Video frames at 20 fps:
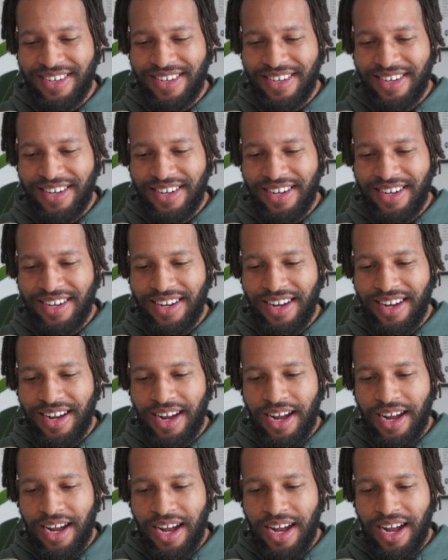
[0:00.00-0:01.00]

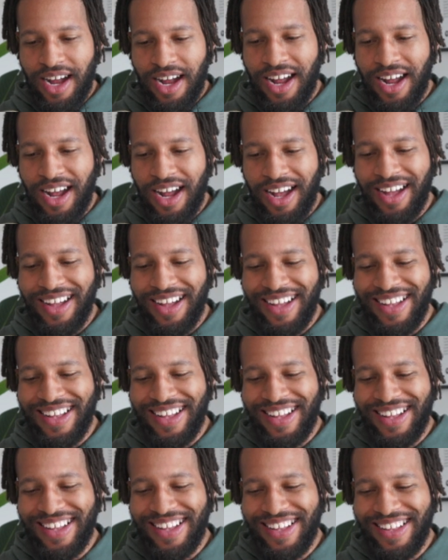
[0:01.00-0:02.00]

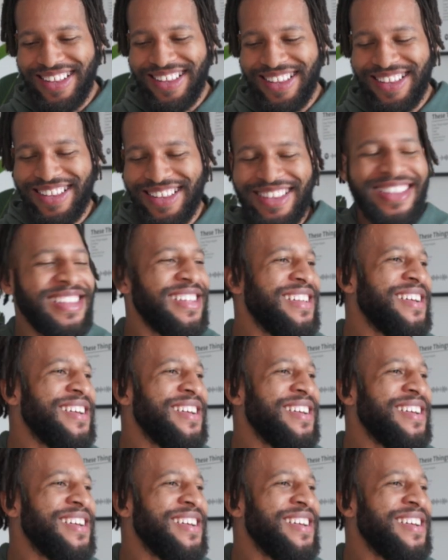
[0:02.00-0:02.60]
(no one is talking)